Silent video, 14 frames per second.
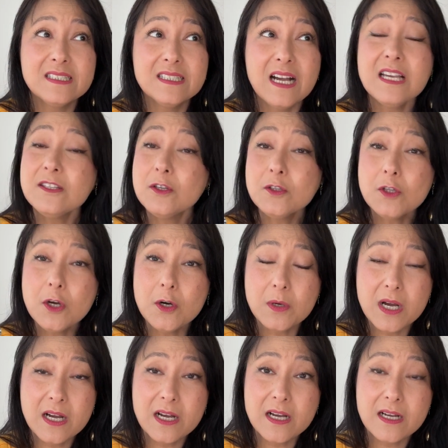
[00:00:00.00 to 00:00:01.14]
I don't know
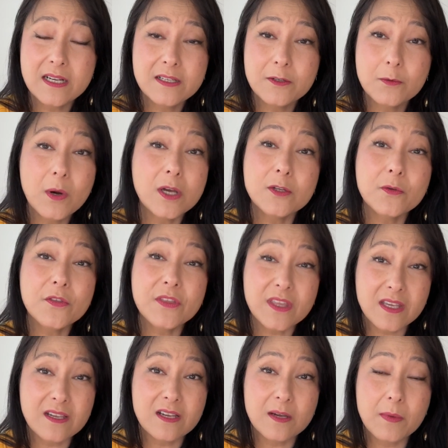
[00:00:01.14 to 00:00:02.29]
what you
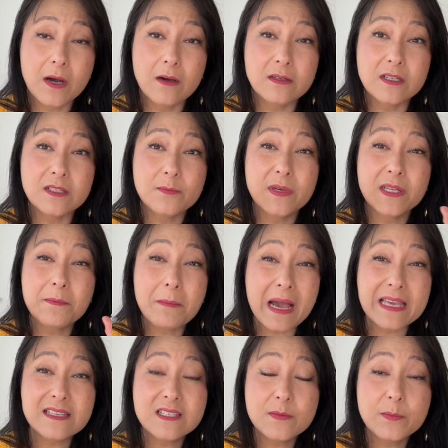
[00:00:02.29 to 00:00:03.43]
think about it, but in my
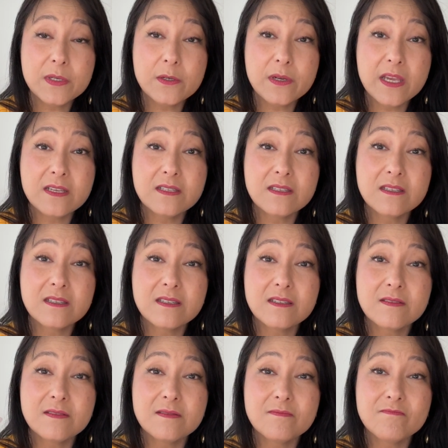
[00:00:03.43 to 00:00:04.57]

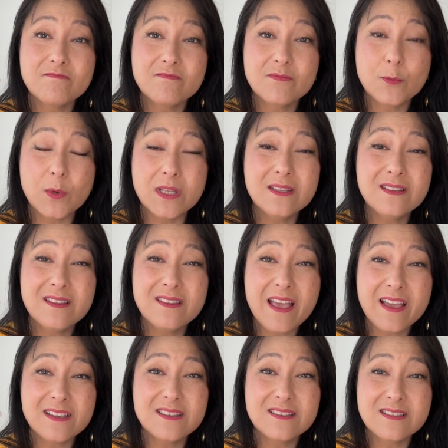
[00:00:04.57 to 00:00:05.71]
experience, when the
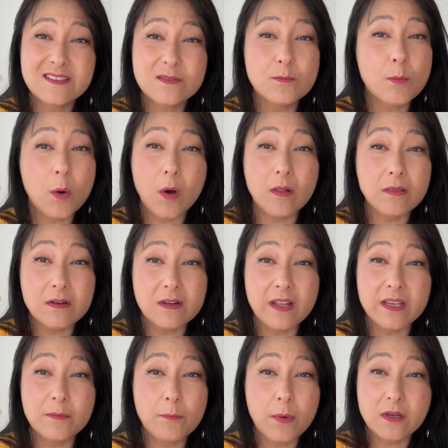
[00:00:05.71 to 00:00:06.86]
deck is smaller,
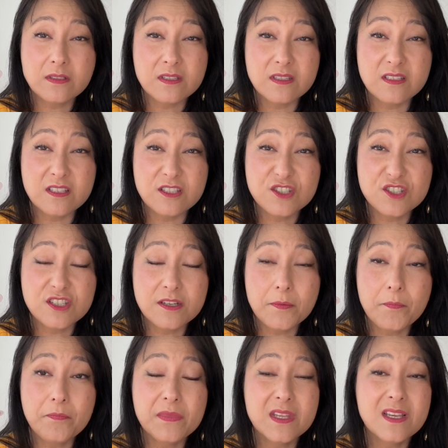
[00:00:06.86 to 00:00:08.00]
like pocket
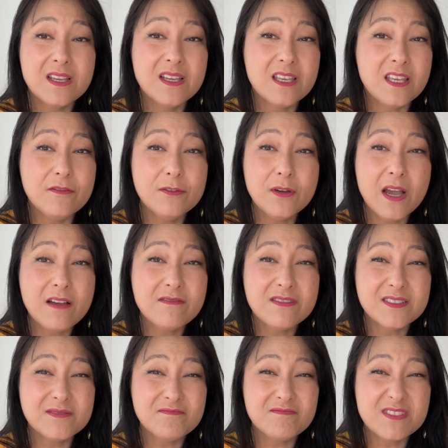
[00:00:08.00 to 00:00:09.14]
edition, if you
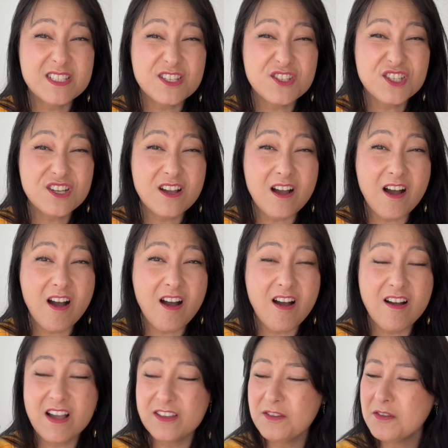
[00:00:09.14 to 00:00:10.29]
have such a,
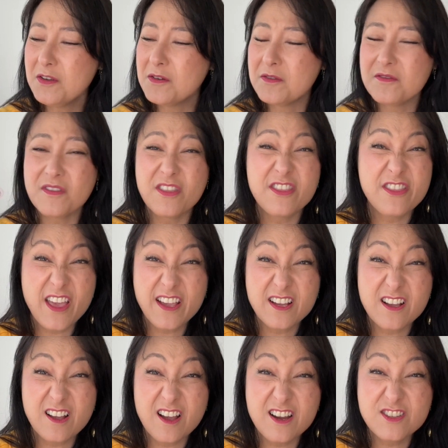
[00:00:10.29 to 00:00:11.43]
I don't know, thick
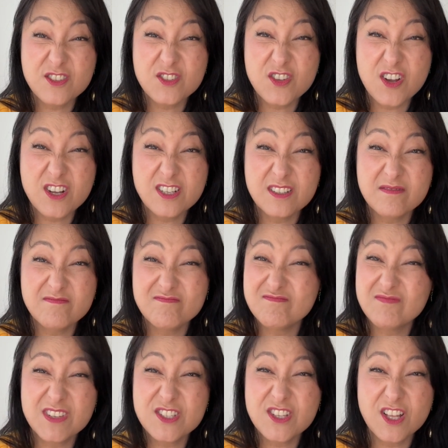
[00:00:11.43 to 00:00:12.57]
cardstock,
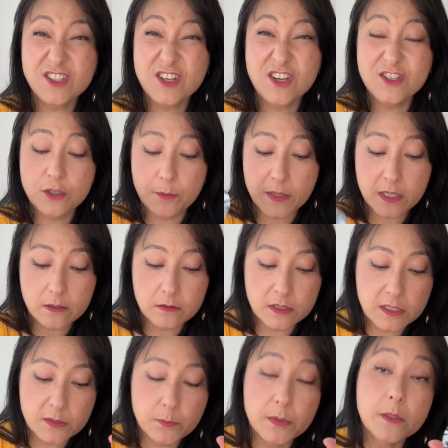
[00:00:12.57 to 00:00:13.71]
it's not going to be a good
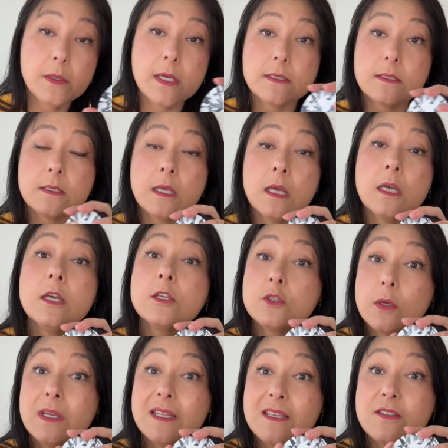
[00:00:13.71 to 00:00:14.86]
experience. So
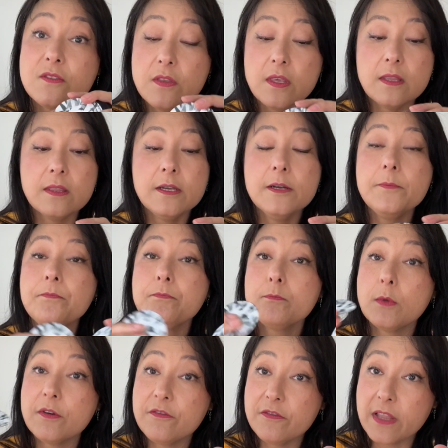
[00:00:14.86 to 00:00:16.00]
it is thinner,
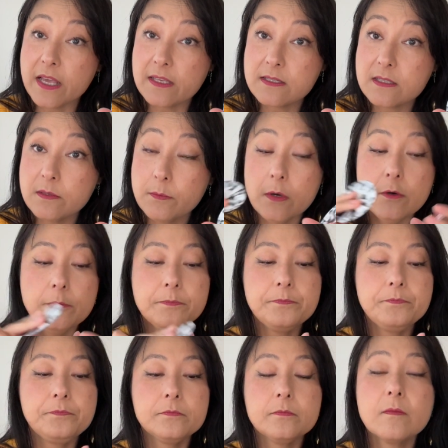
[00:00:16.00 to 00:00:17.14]
more flexible,
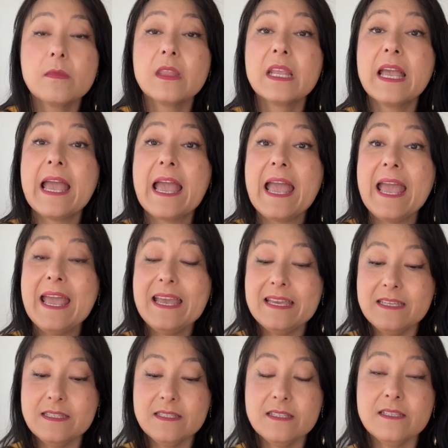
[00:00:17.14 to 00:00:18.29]

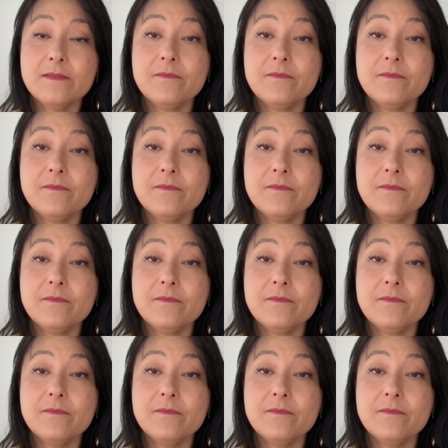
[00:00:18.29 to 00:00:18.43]
and